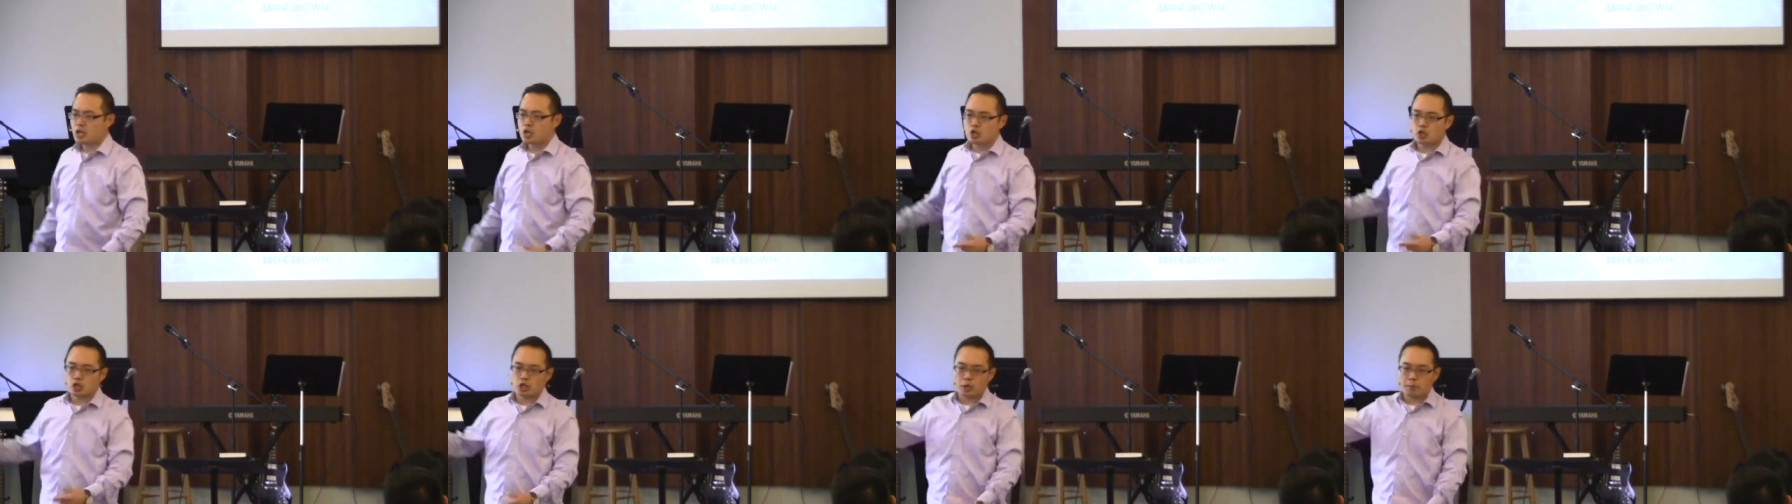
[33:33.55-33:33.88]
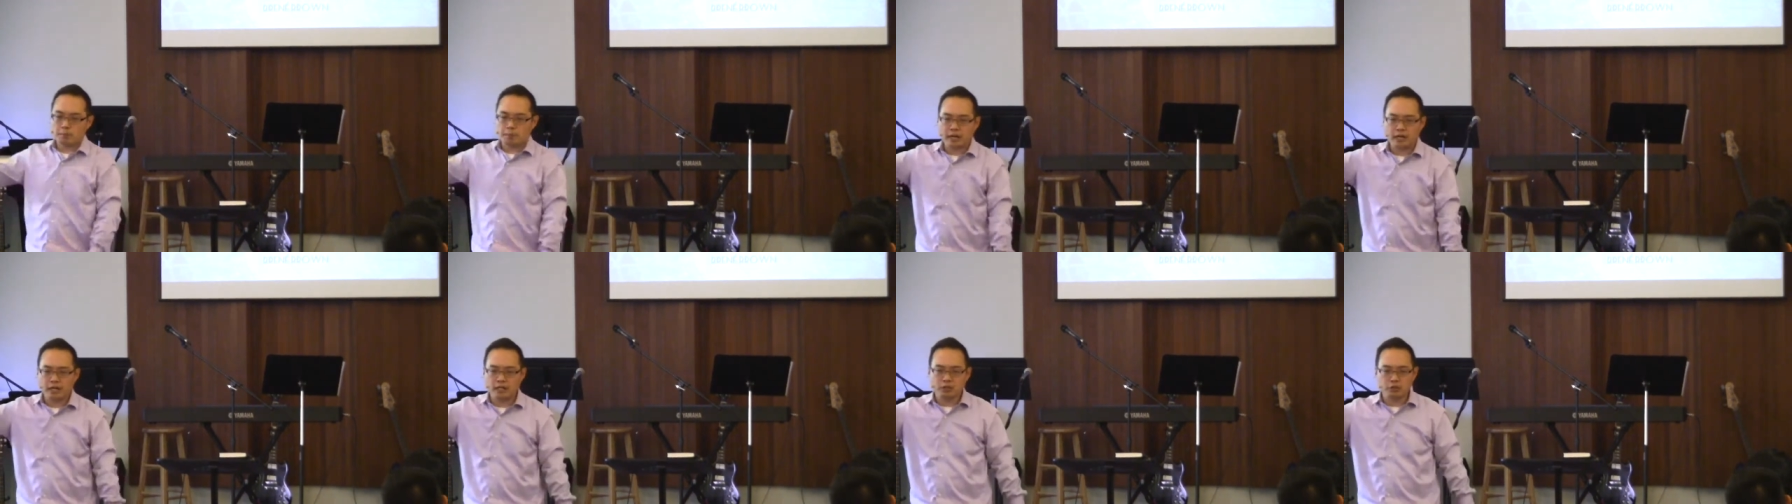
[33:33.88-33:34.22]
You're
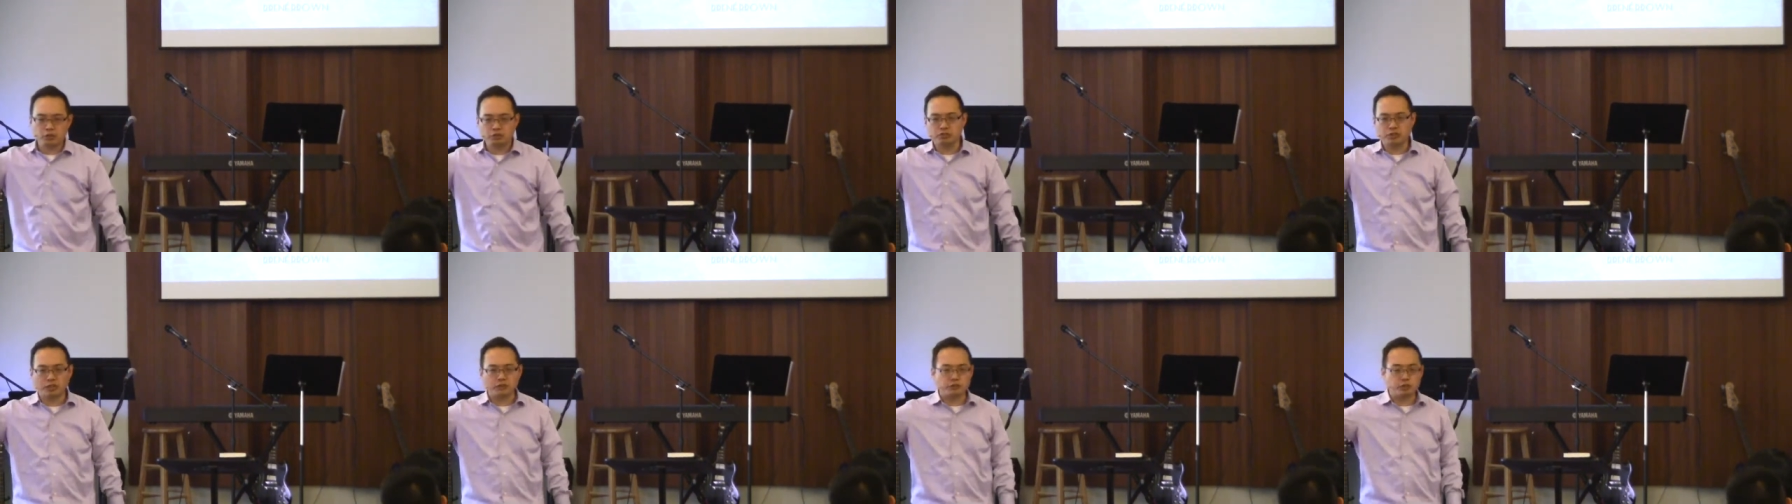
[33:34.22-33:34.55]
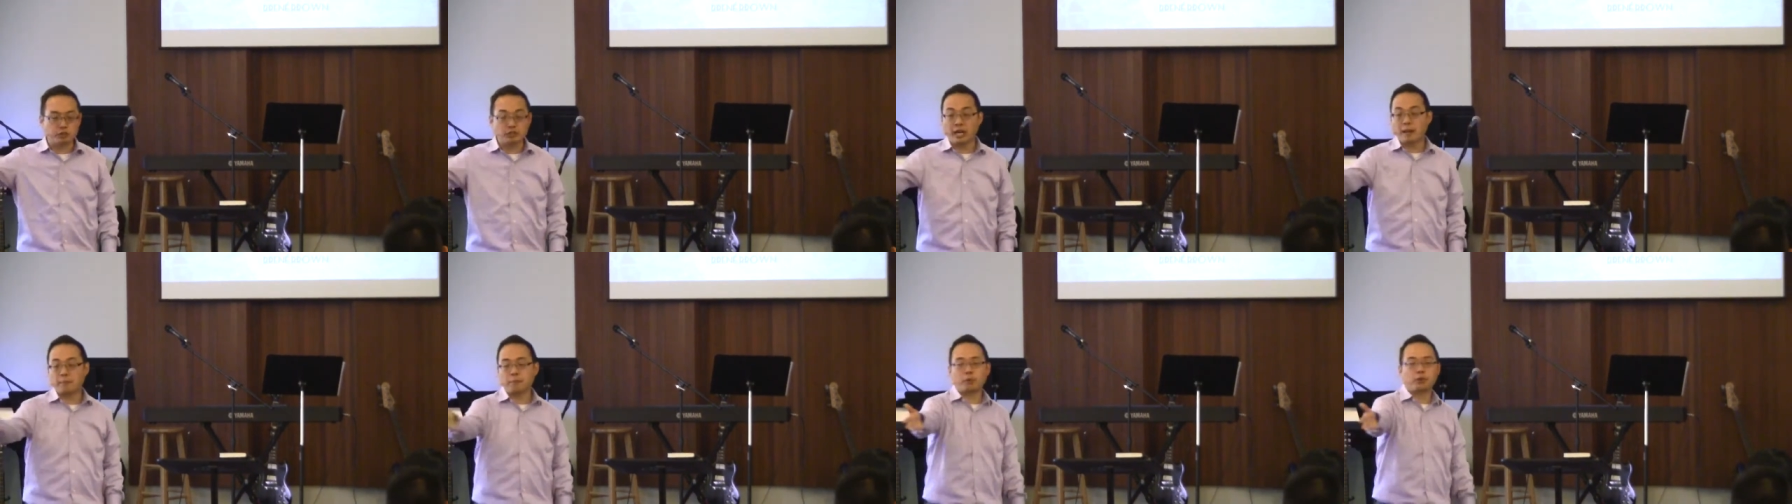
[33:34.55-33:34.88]
comparing yourself
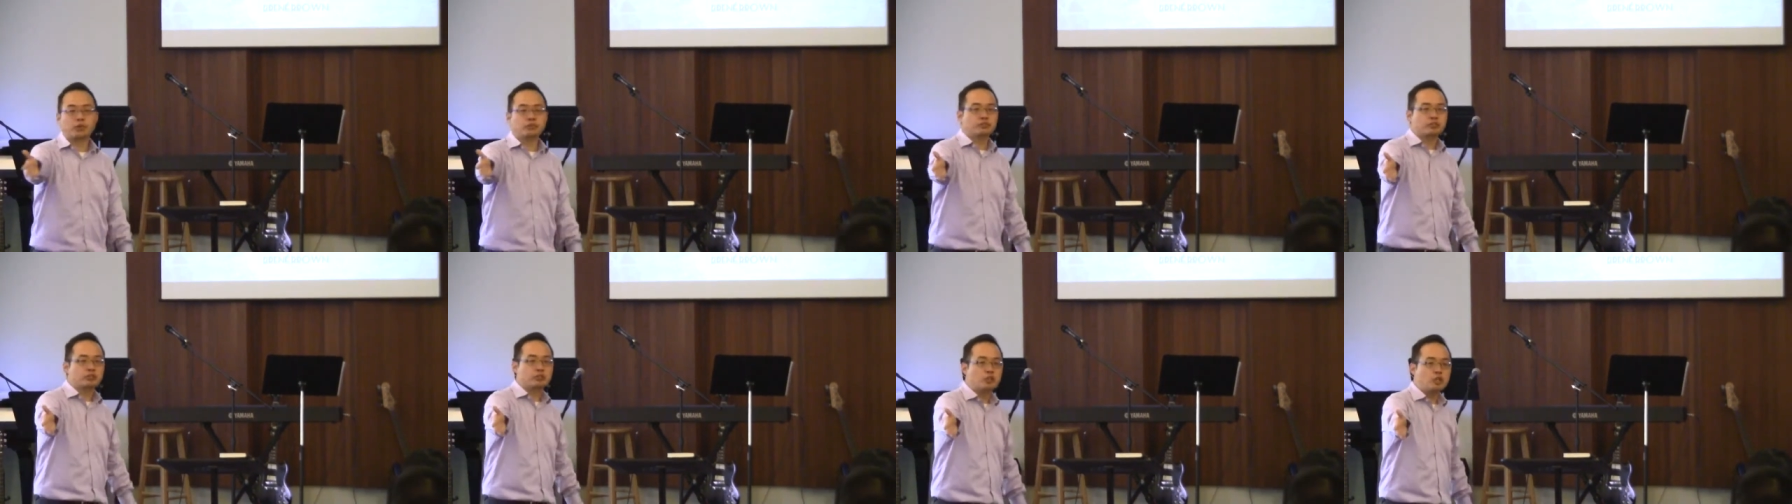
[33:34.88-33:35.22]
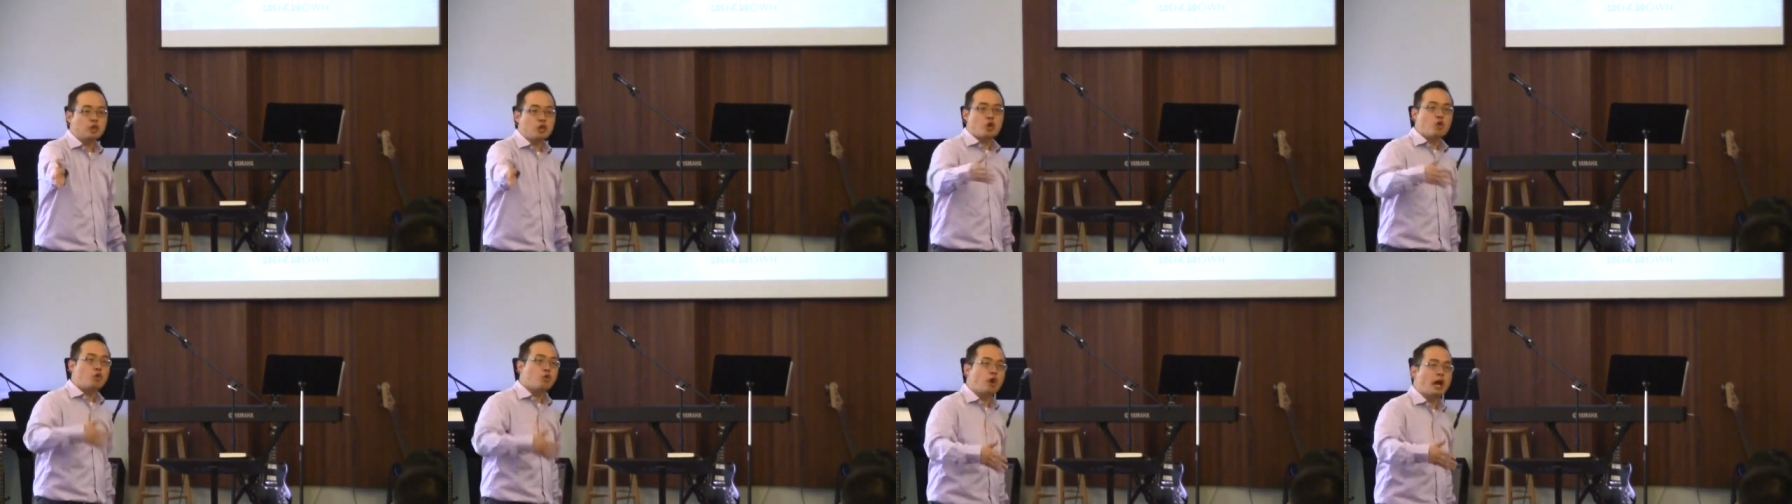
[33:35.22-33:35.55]
to that person
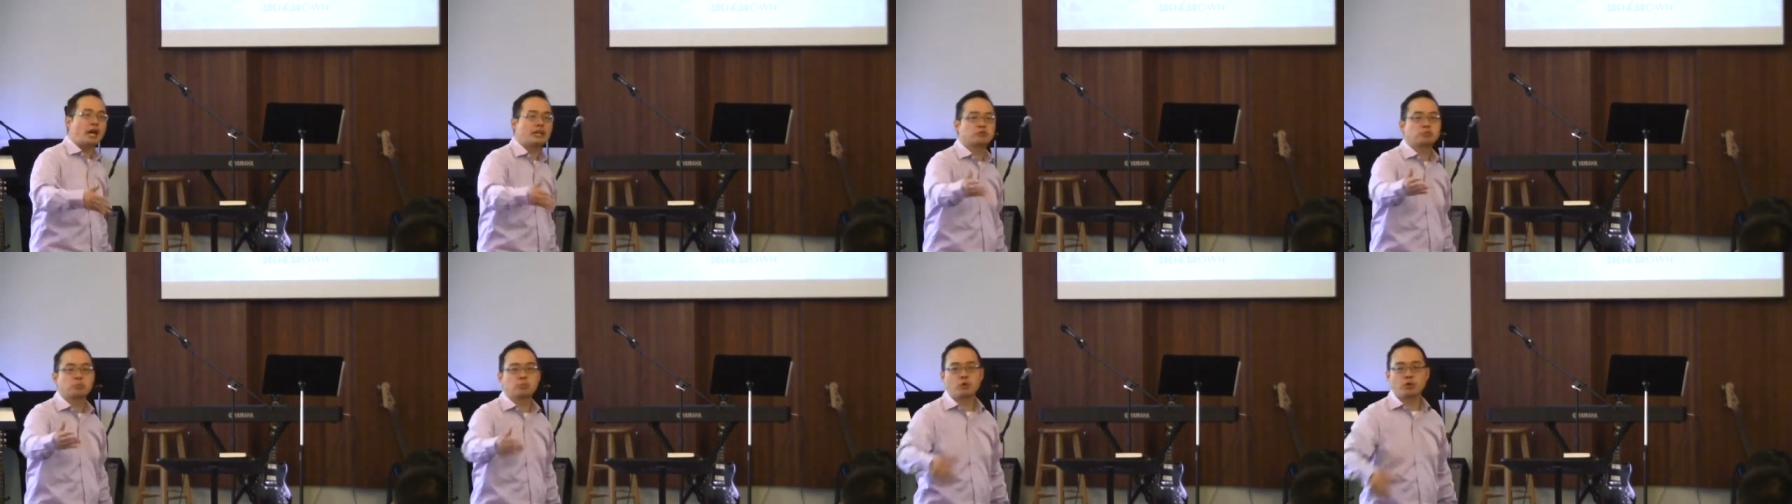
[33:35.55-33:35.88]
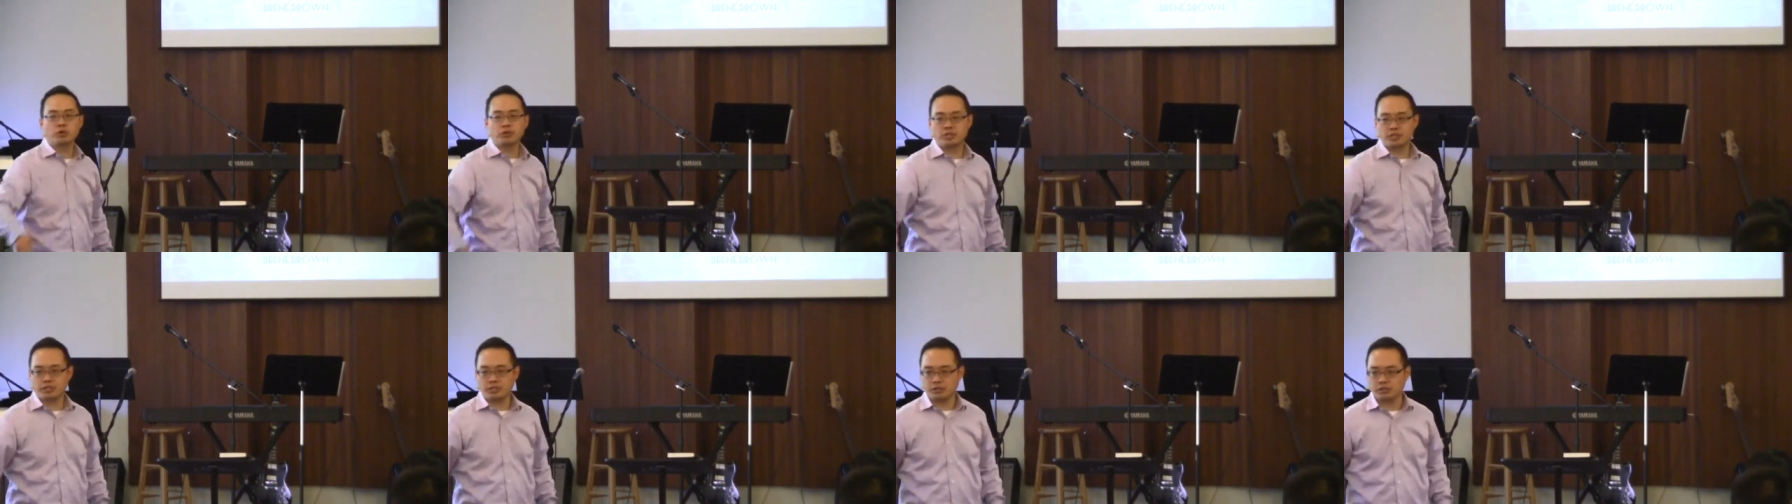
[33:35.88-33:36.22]
who has
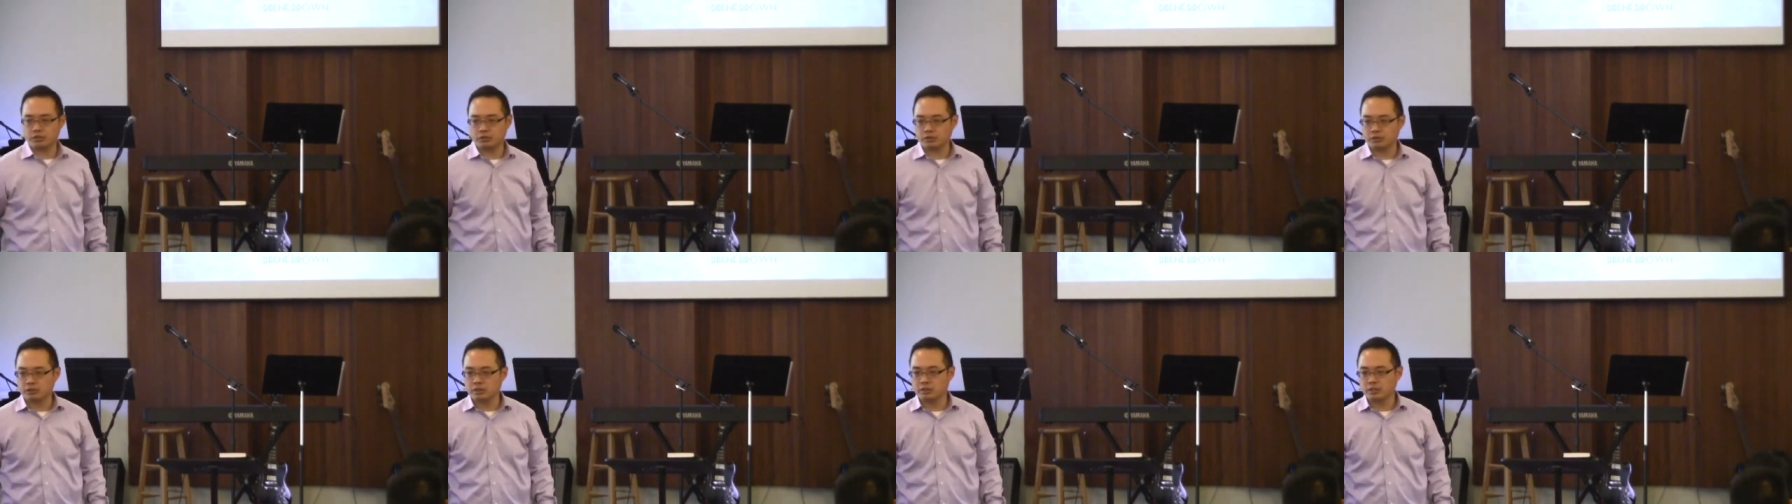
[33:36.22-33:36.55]
more than you.